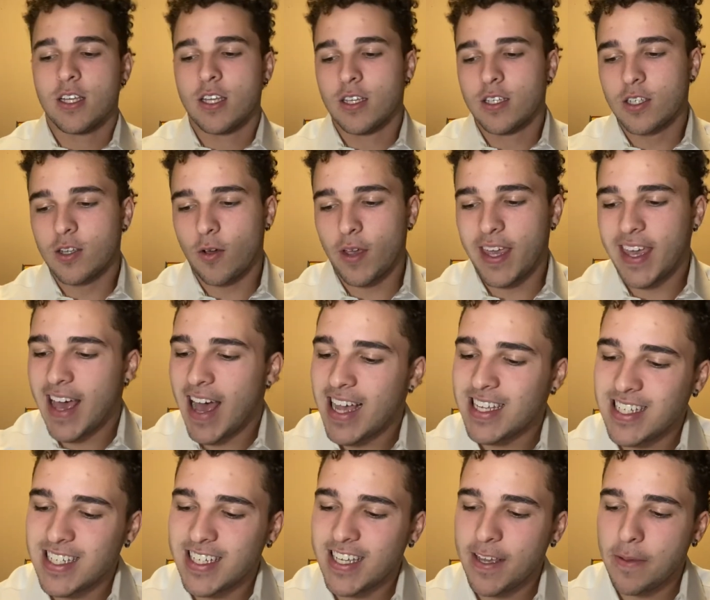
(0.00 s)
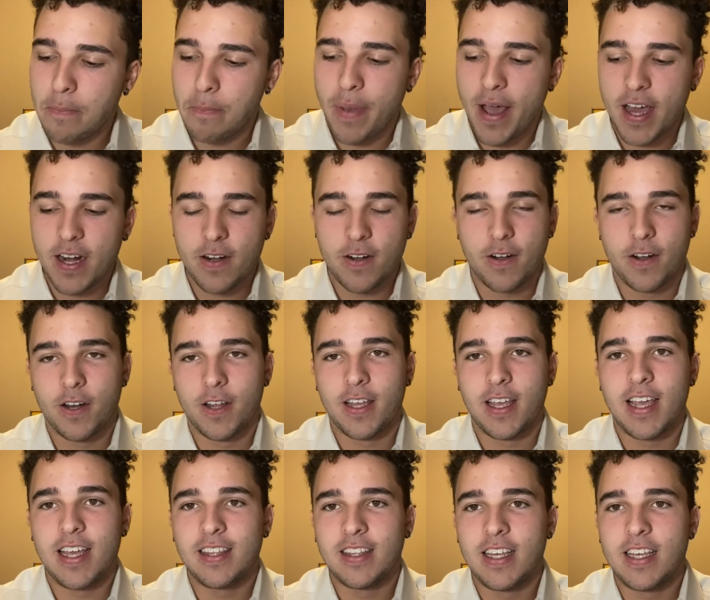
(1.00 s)
So he has to get better
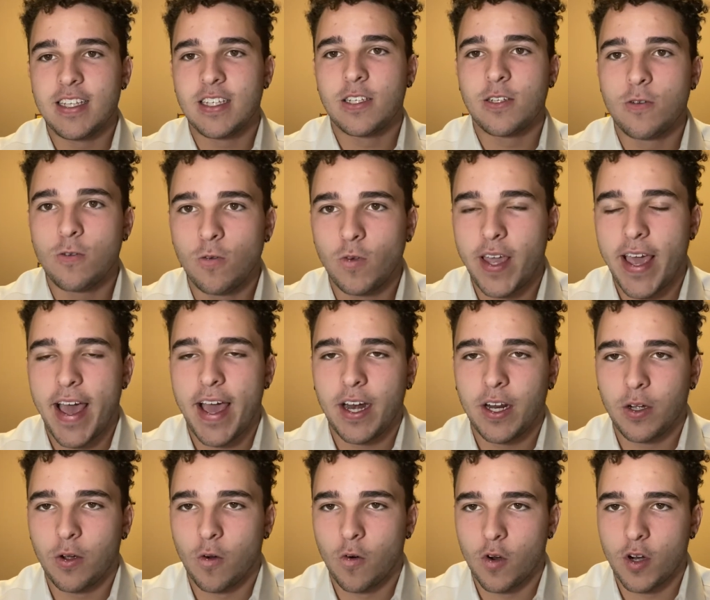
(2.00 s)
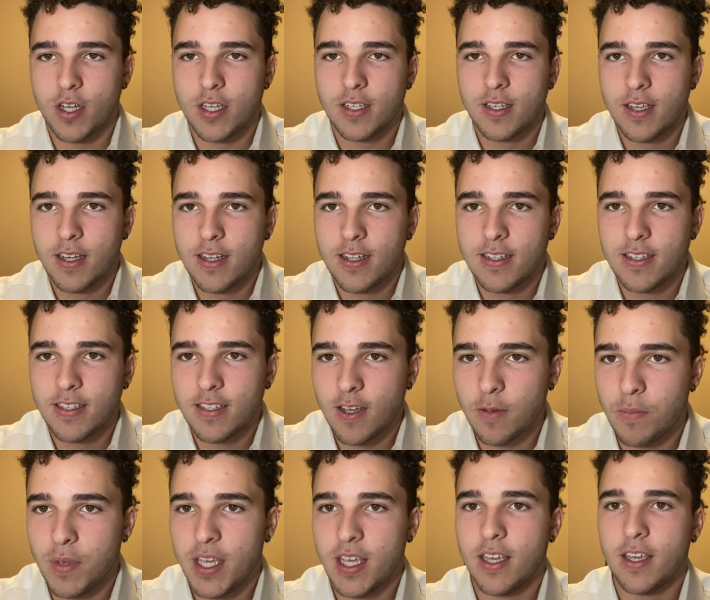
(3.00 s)
in these two categories to
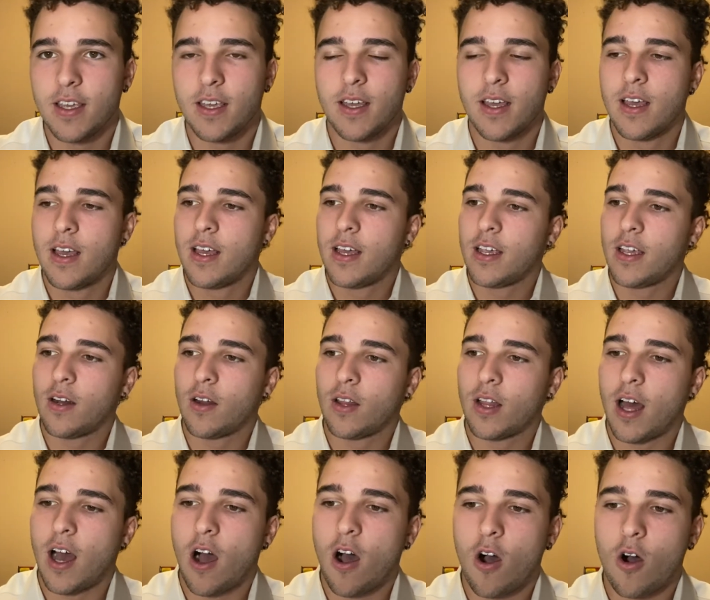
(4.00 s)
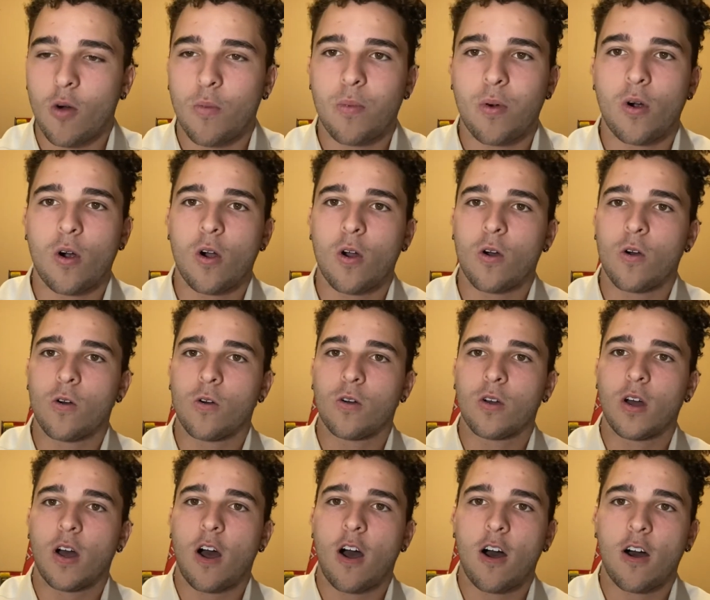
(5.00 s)
be, that
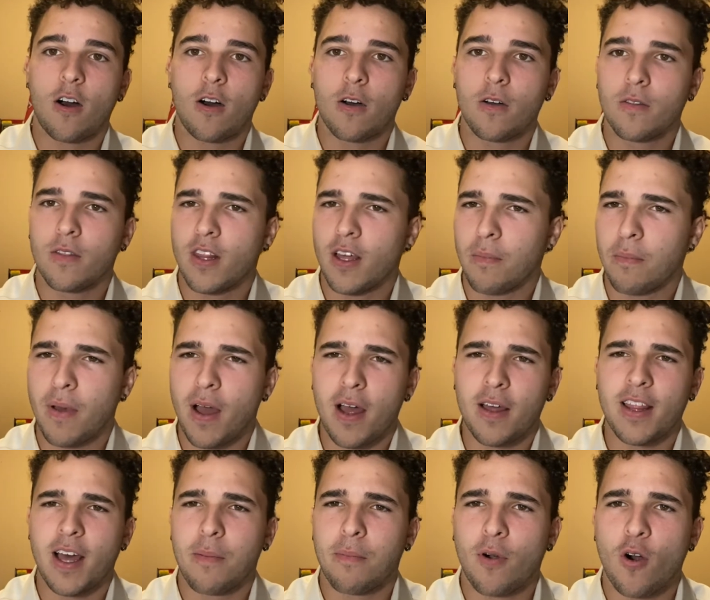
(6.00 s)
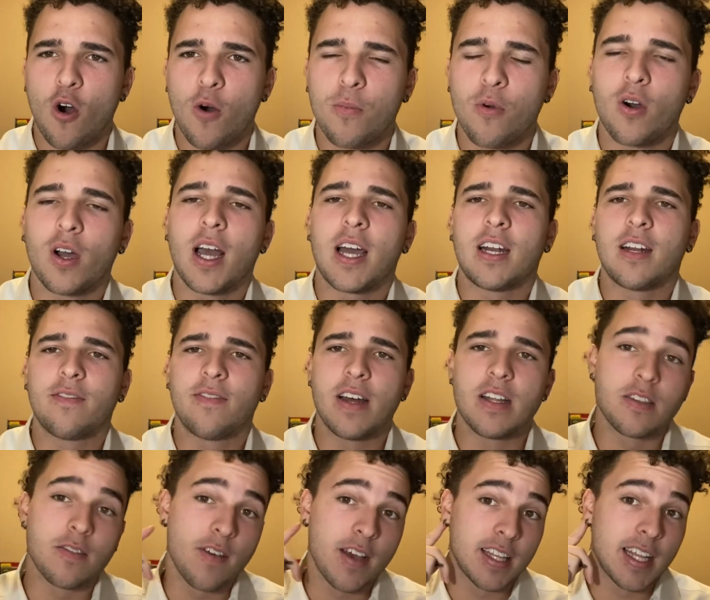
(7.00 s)
all-pro, that Pro Bowl kind of
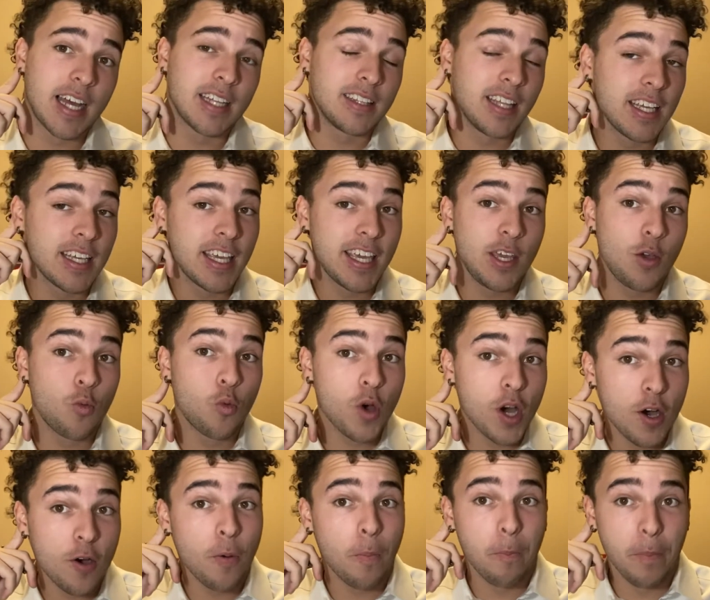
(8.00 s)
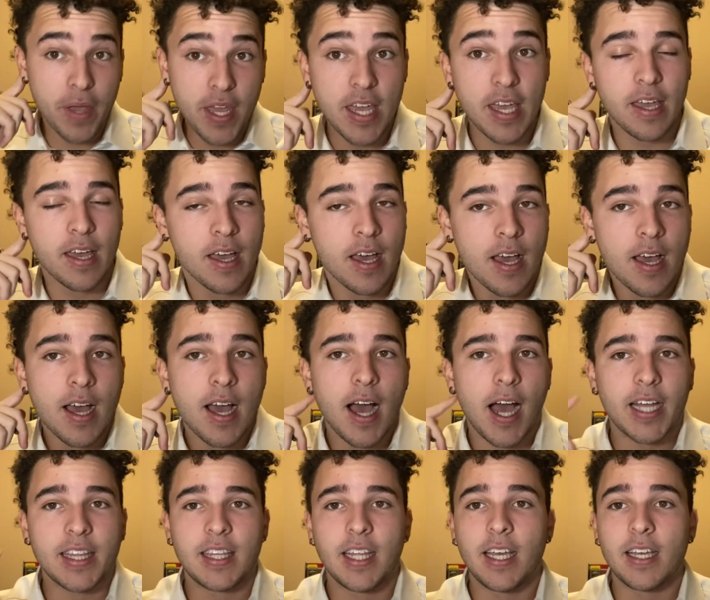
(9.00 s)
defensive end. I think he will be.
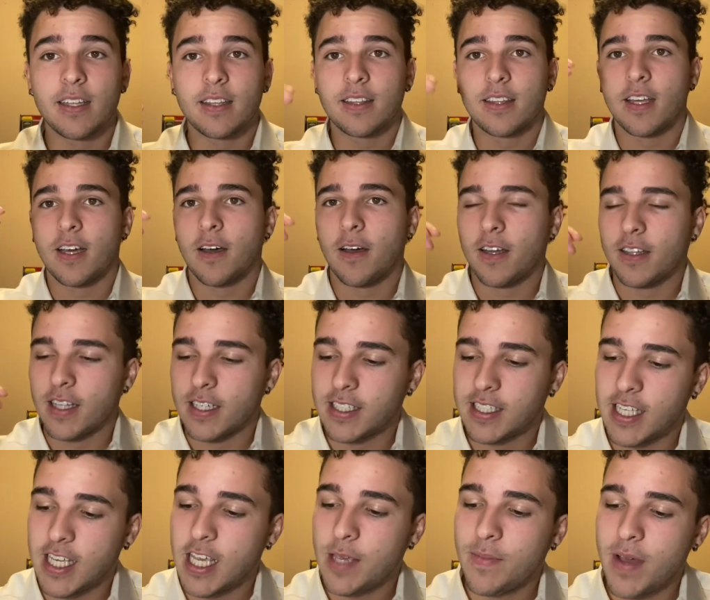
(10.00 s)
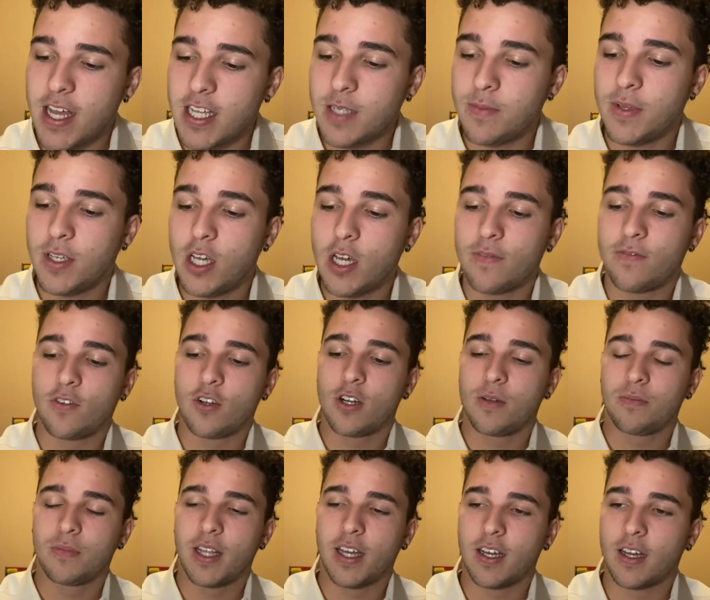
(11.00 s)
I think the scheme has to be good for
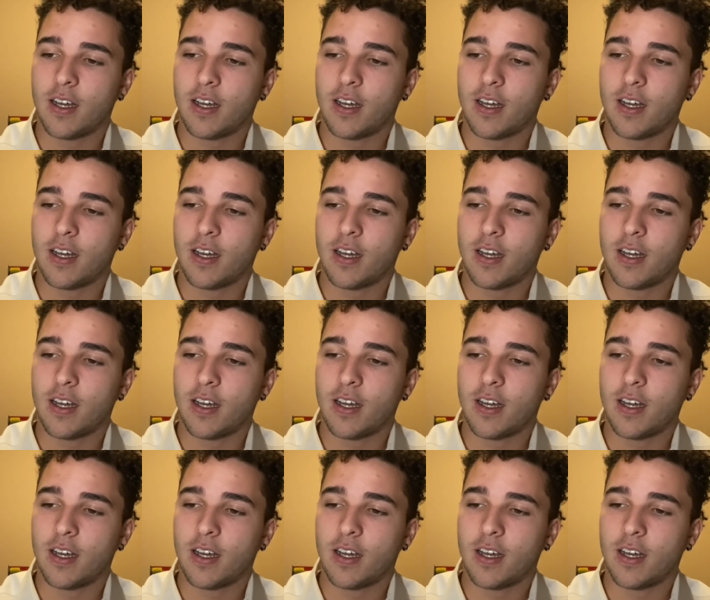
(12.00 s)
him.